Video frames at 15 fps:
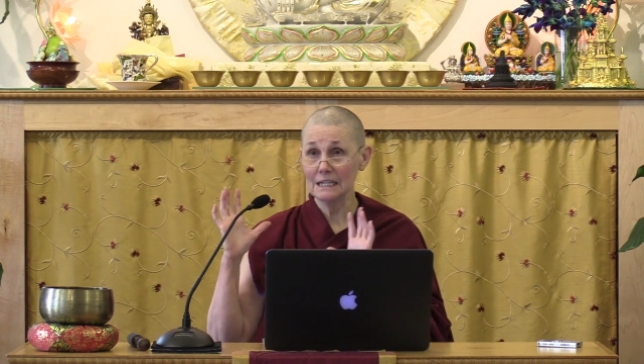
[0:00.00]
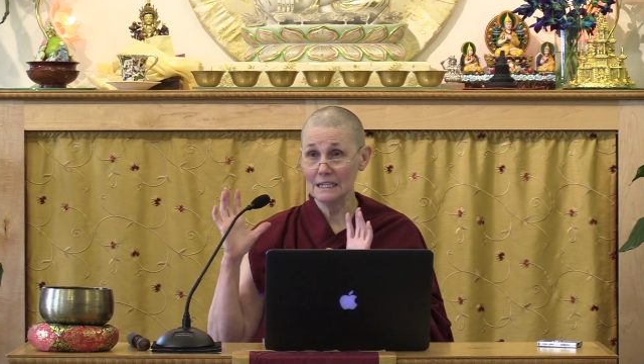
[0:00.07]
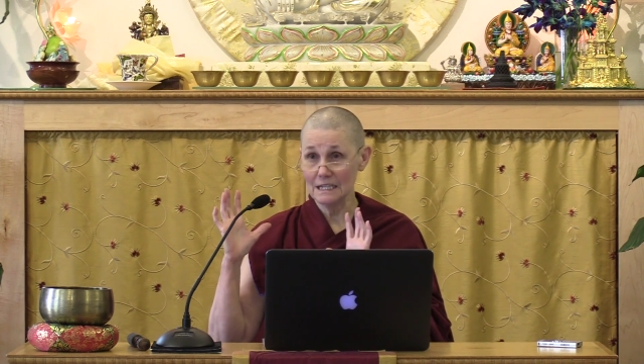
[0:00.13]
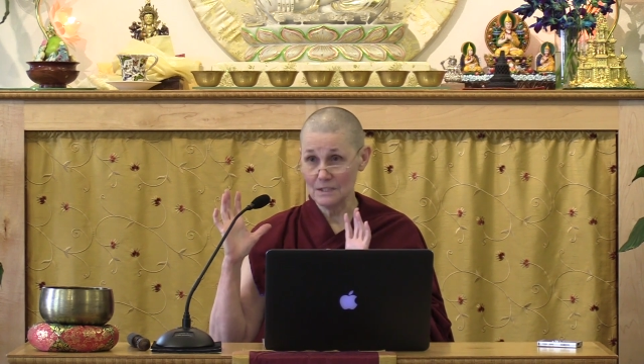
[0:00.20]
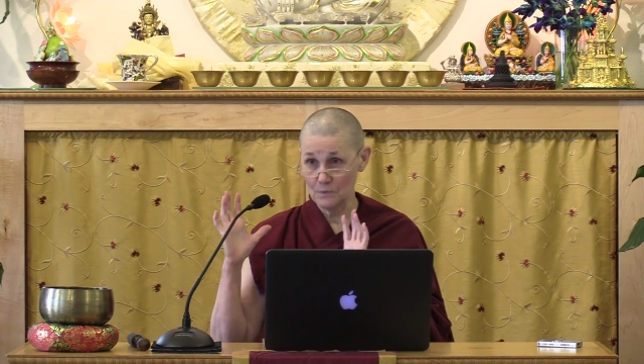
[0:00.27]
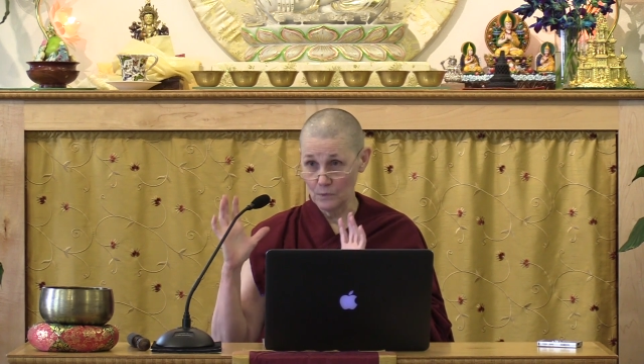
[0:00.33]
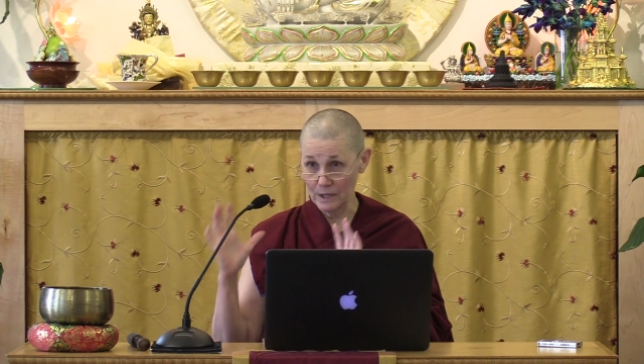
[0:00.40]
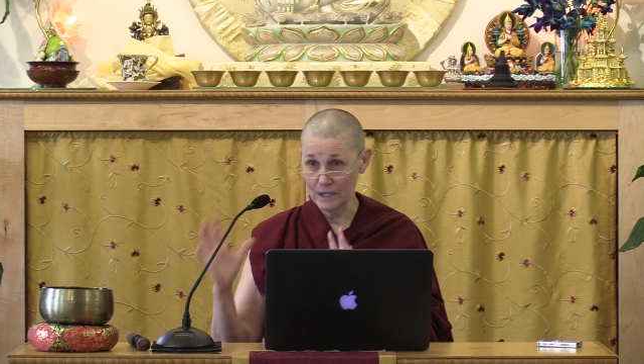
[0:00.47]

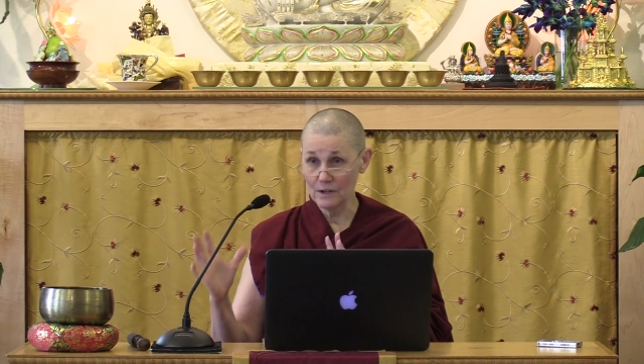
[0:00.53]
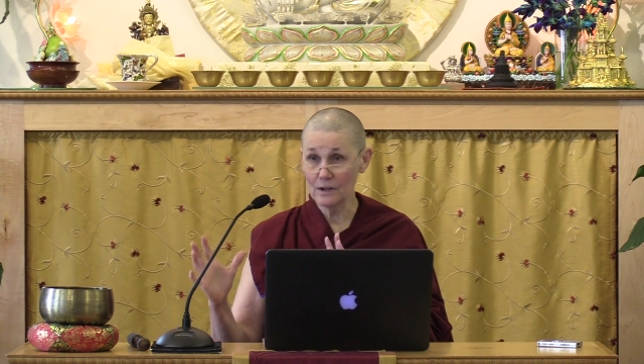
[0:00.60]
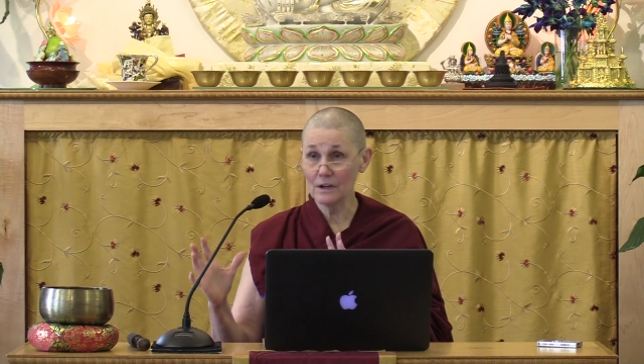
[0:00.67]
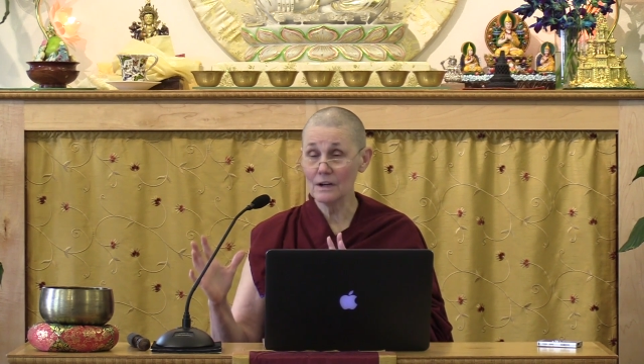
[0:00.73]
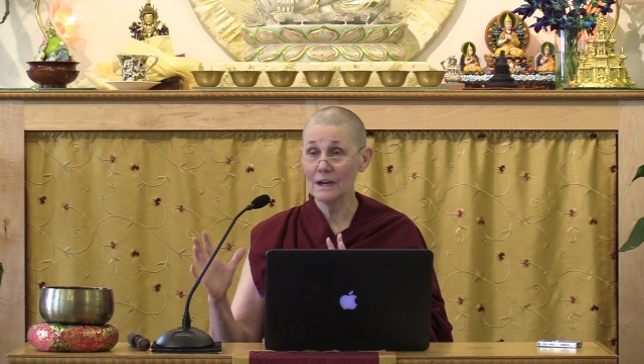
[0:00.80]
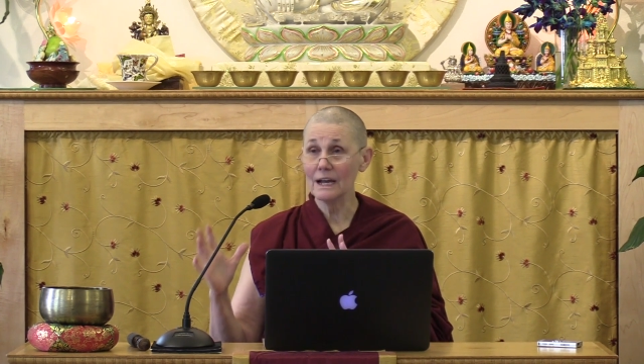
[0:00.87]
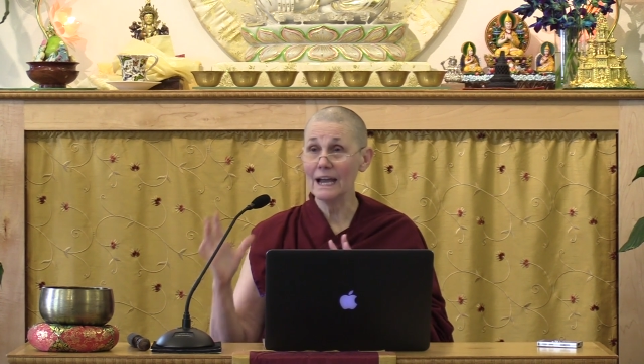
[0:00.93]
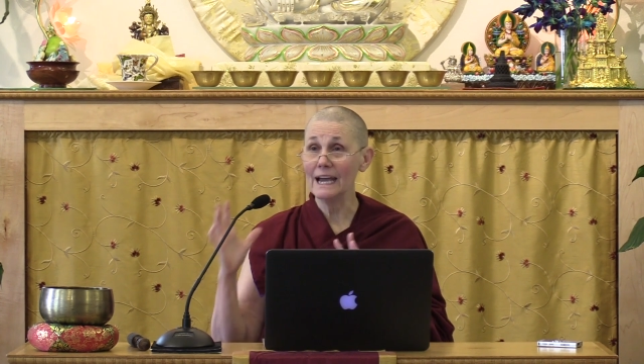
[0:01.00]
is
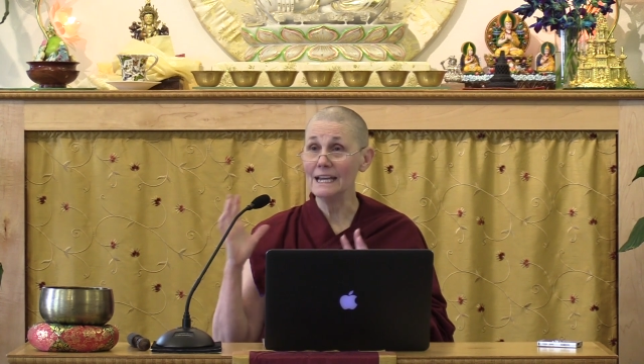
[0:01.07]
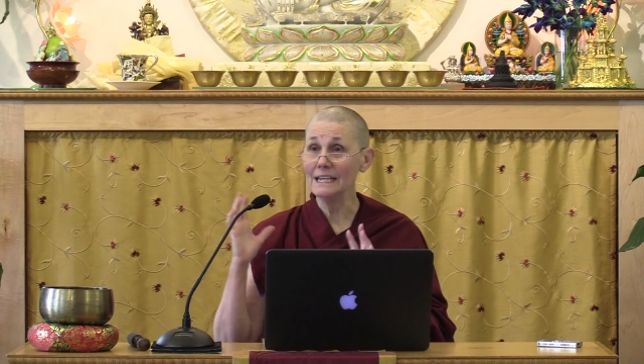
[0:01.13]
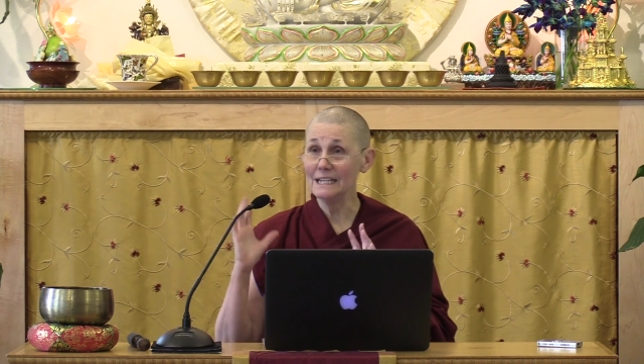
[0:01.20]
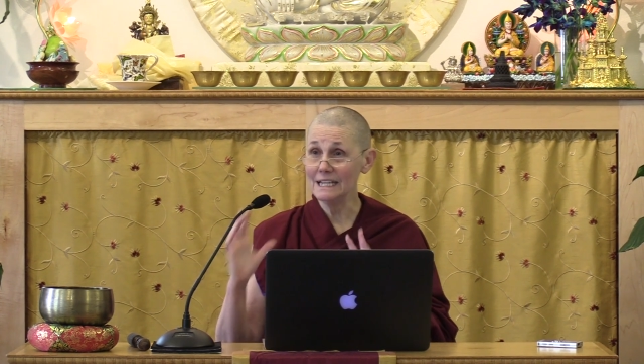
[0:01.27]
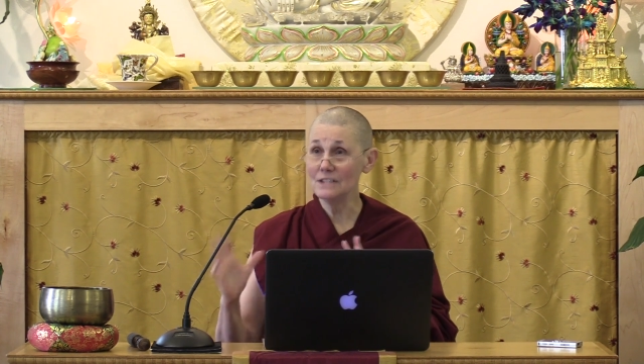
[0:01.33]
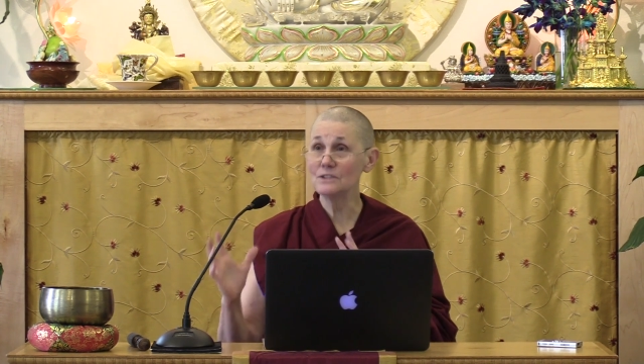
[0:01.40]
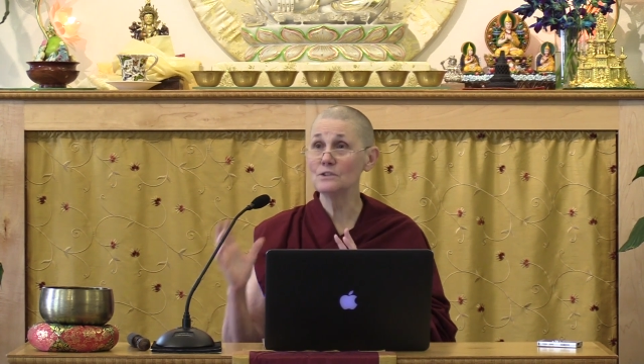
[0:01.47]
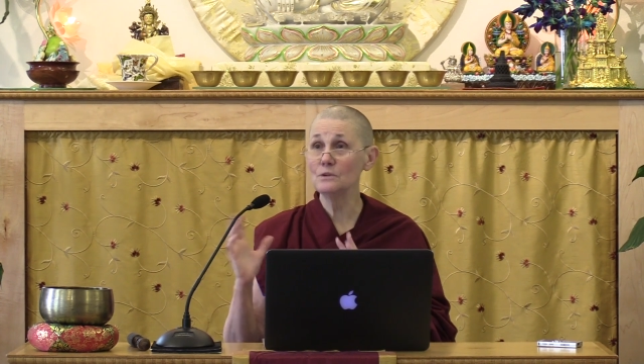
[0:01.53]
weaker and
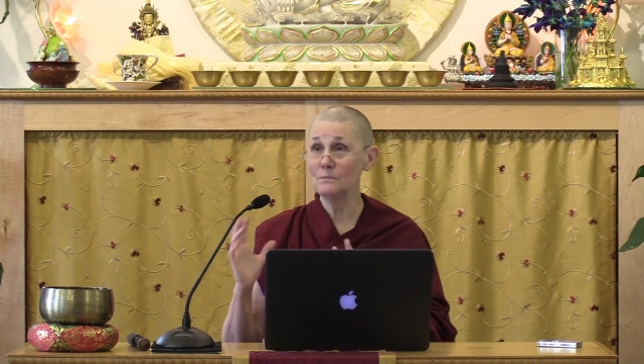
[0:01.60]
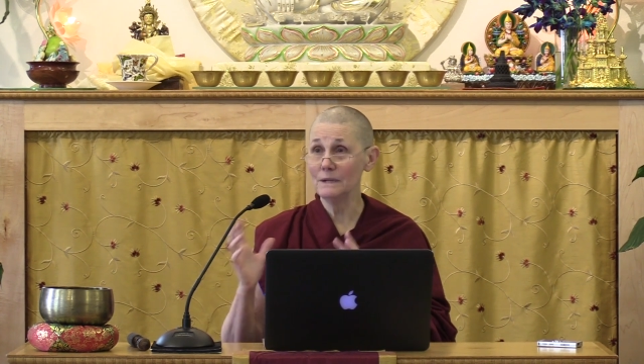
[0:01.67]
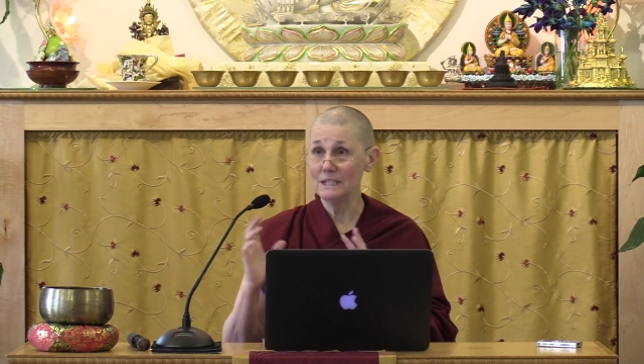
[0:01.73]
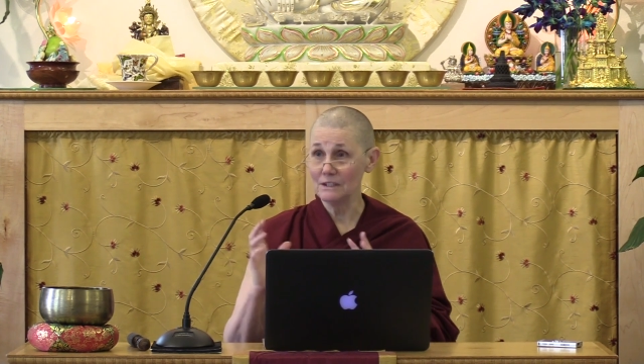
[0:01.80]
needs to be